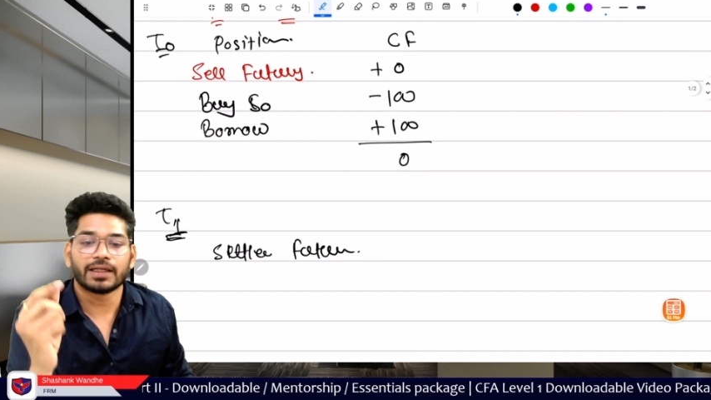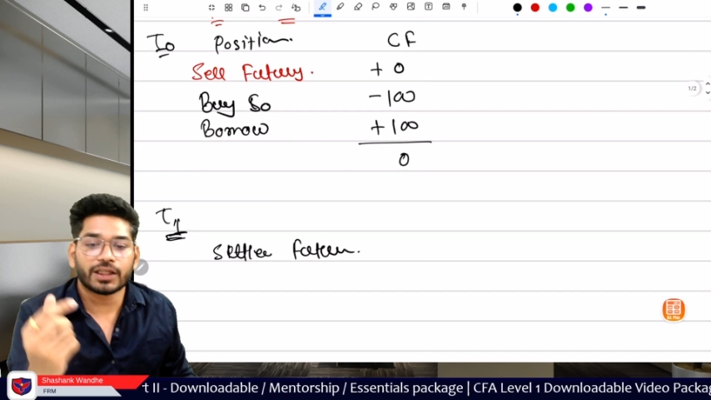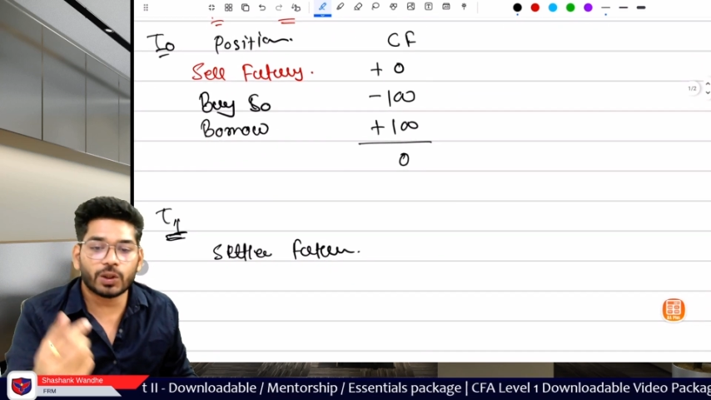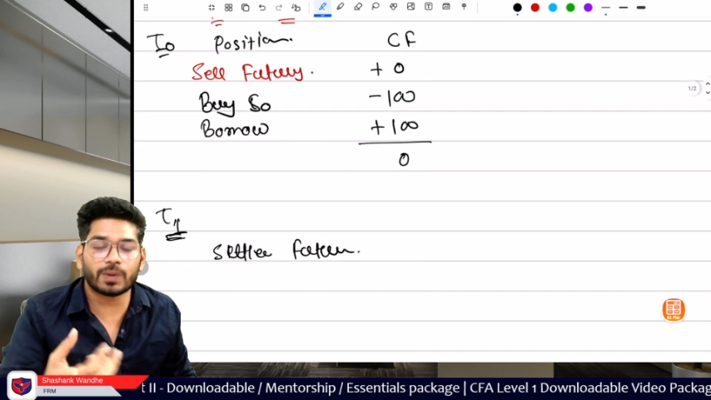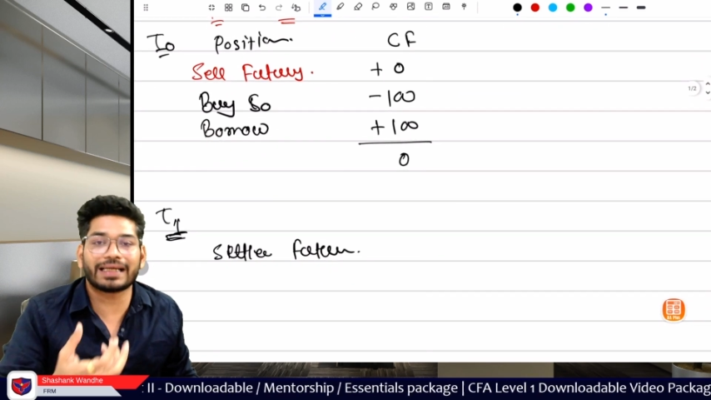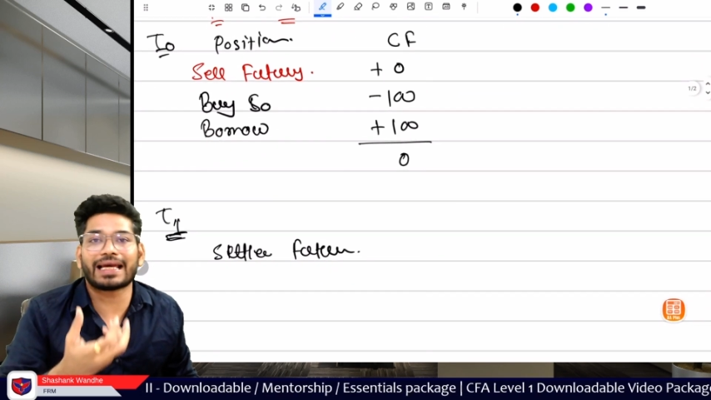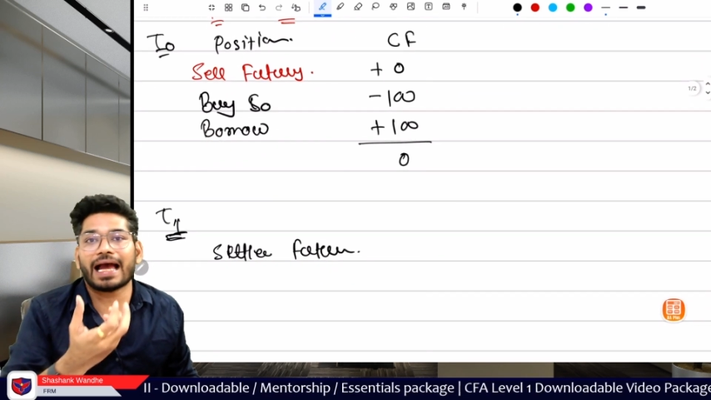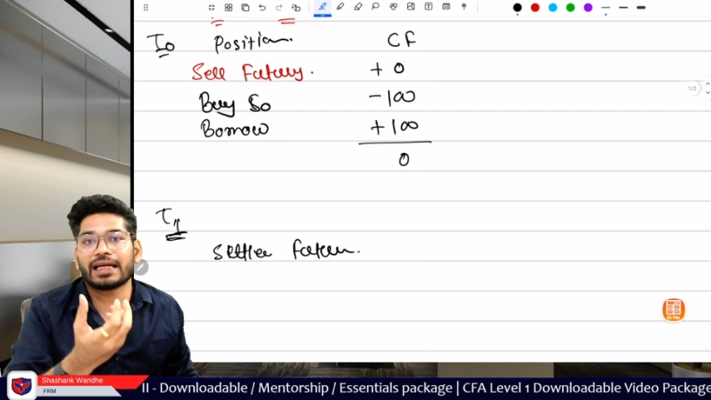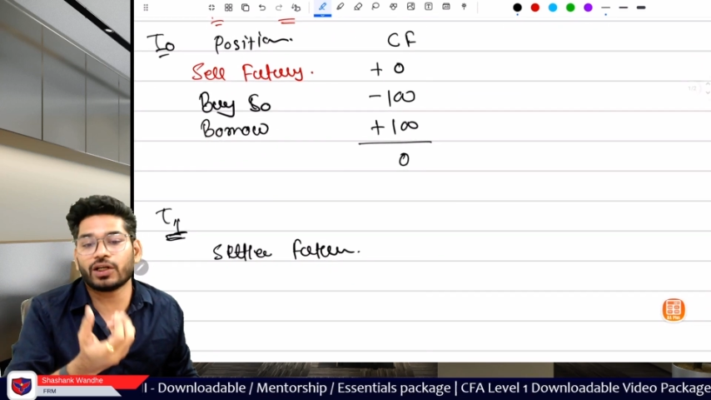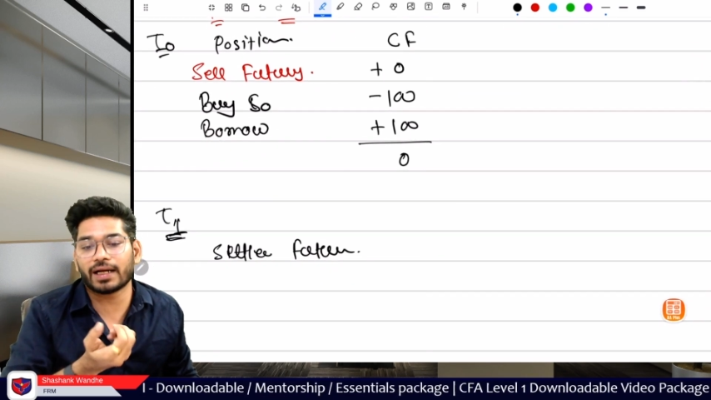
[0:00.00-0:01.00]
You will
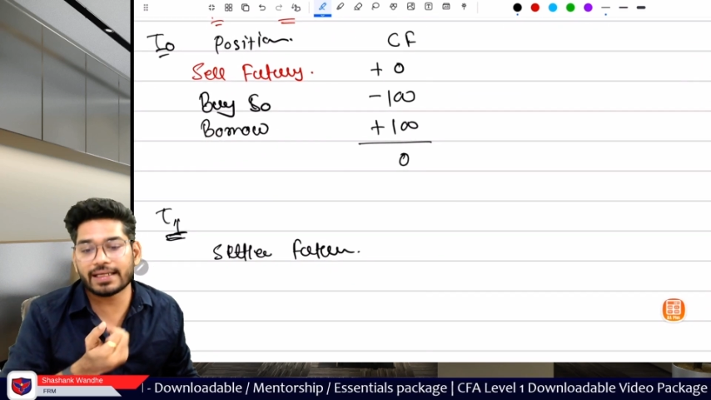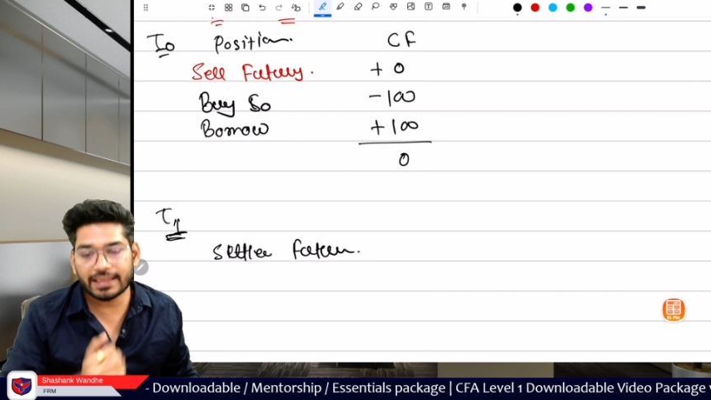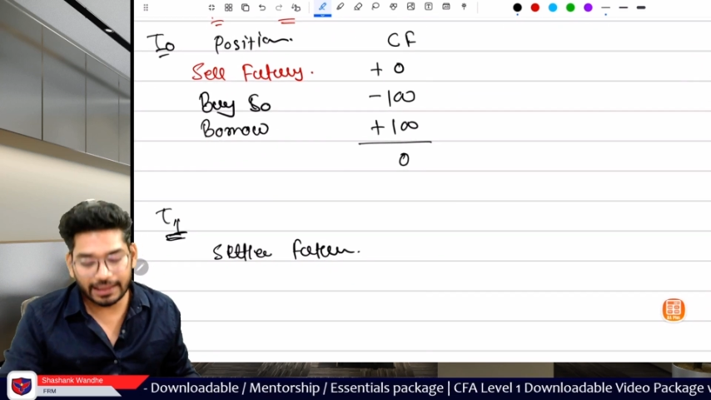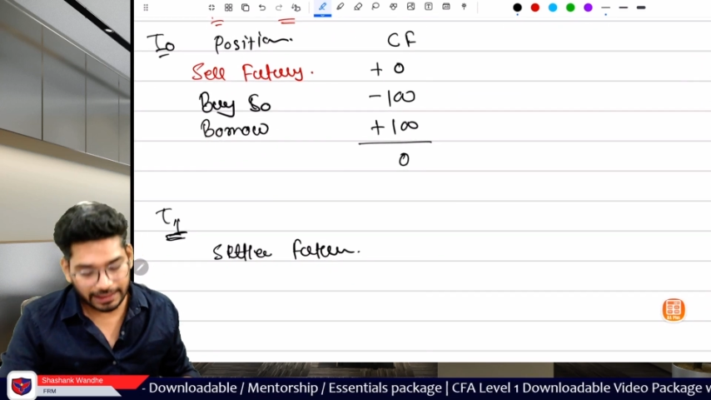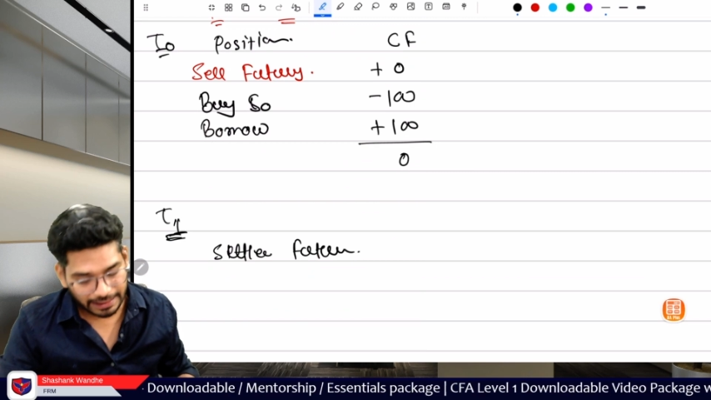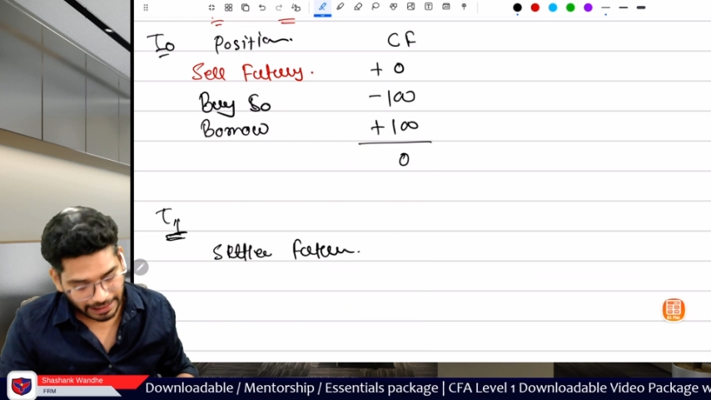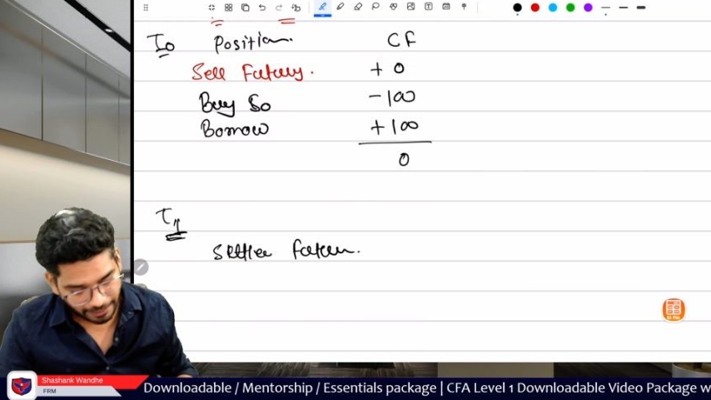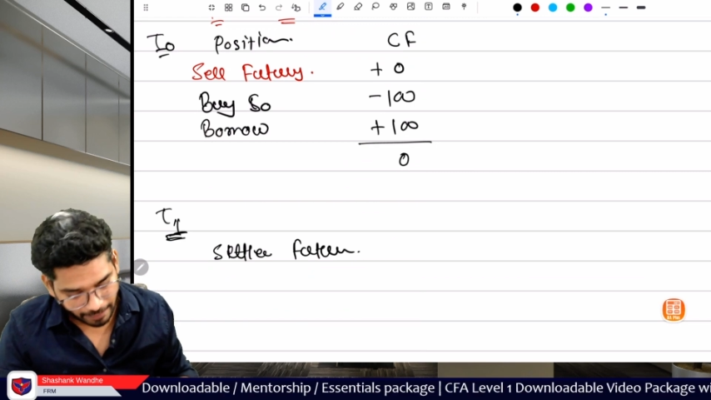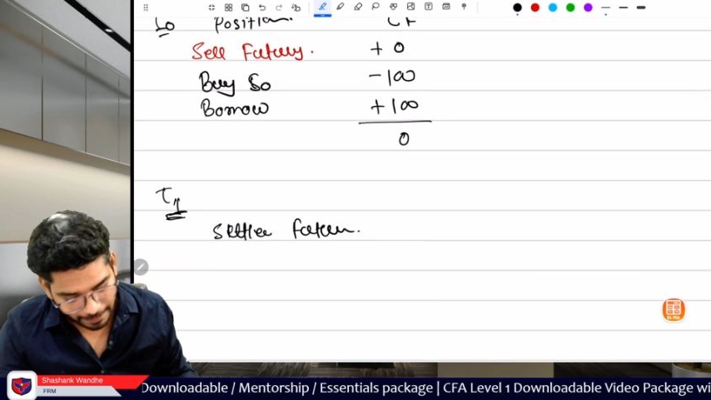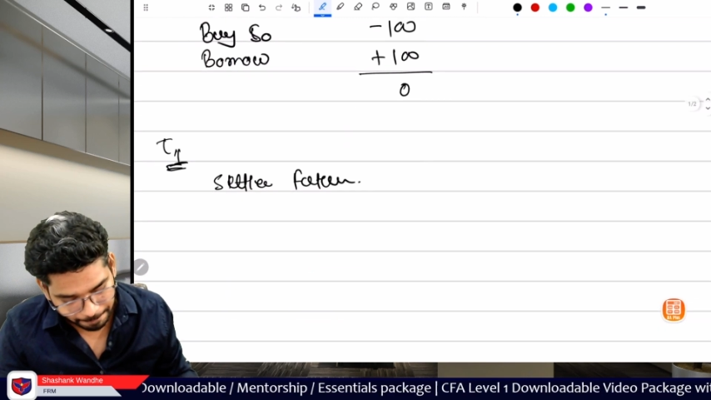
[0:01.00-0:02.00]
carry your asset till
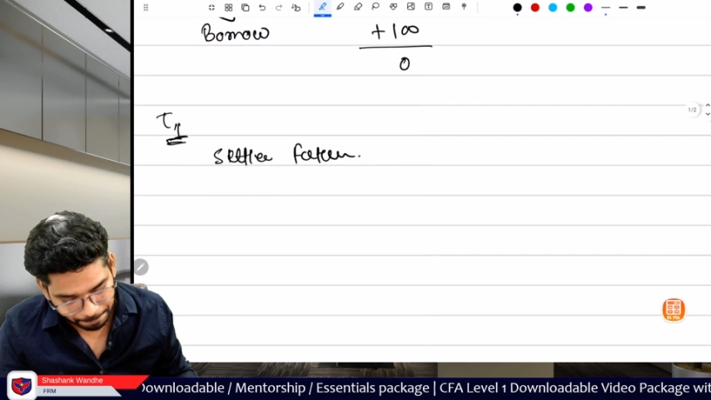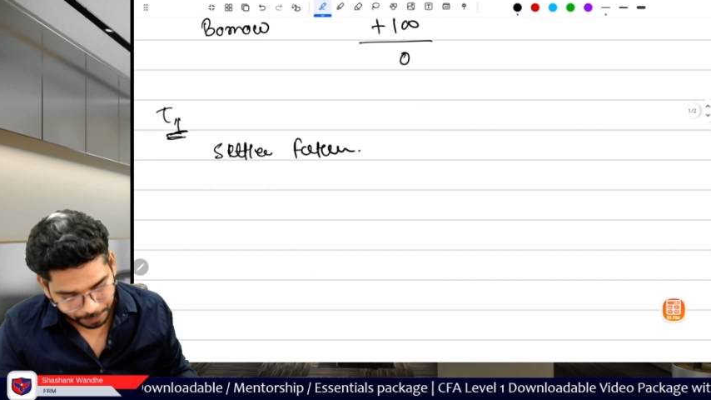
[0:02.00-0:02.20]
T1.